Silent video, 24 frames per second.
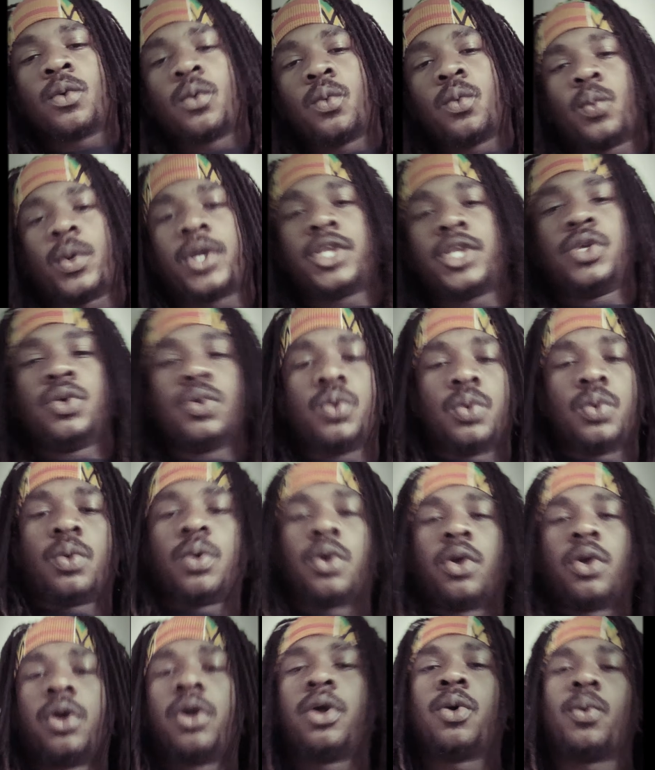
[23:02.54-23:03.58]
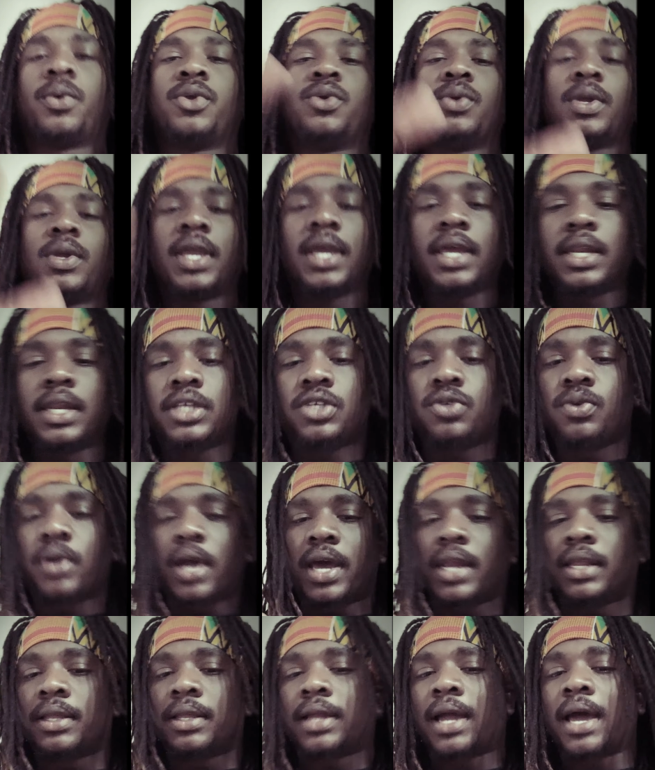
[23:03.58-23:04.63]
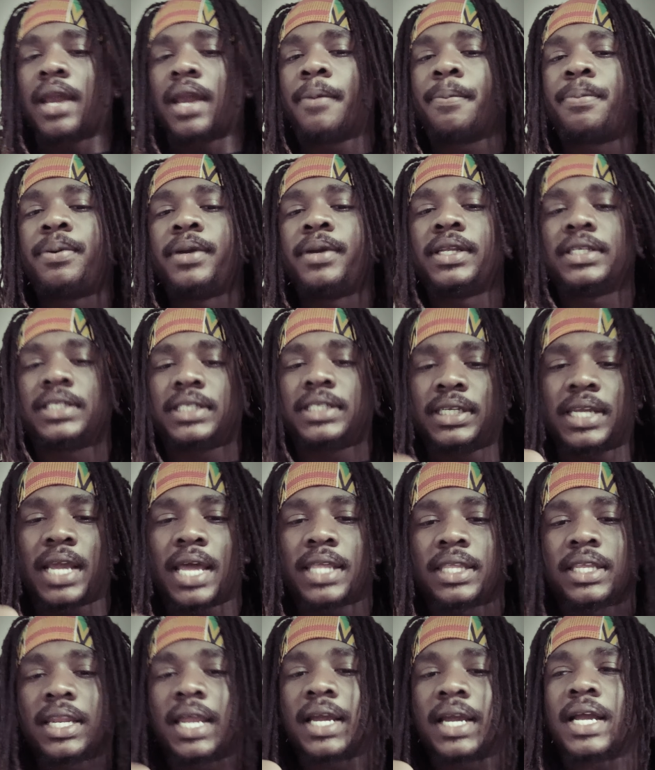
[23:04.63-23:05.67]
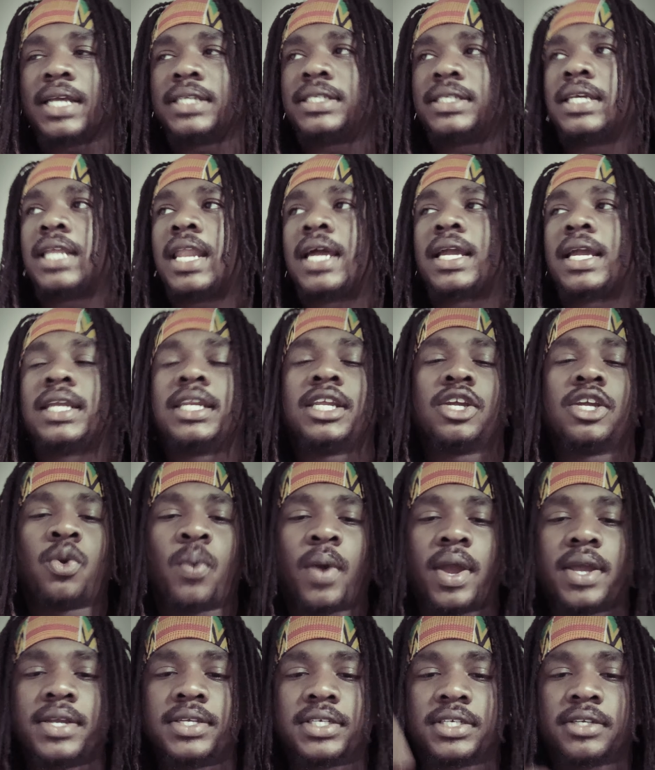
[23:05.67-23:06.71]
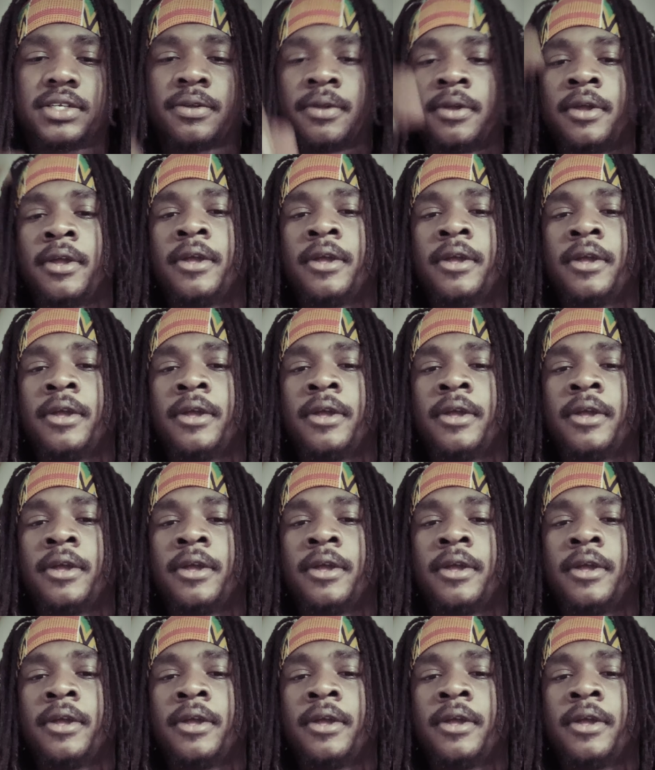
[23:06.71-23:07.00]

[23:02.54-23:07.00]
when you hear this, you gotta kind of put it together, like I said, like an equation.